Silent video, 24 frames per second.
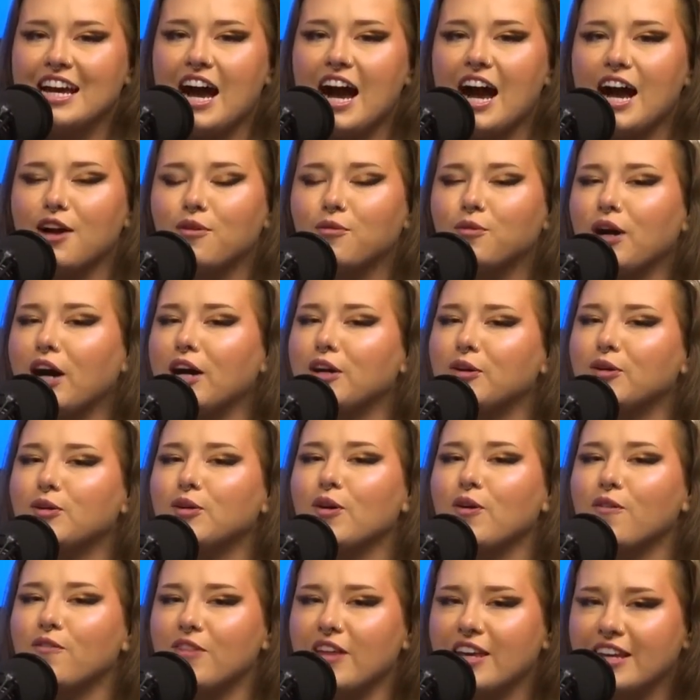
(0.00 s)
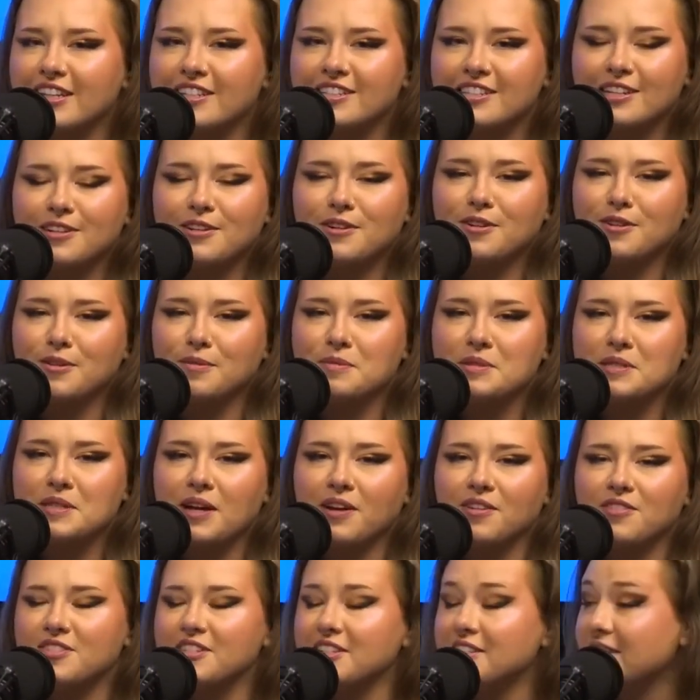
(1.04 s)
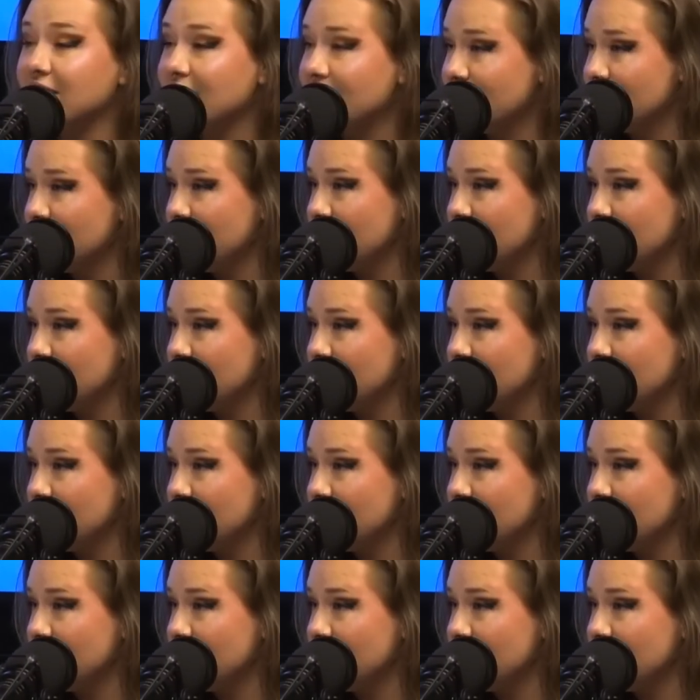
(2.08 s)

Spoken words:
I don't know if they consider themselves a Disney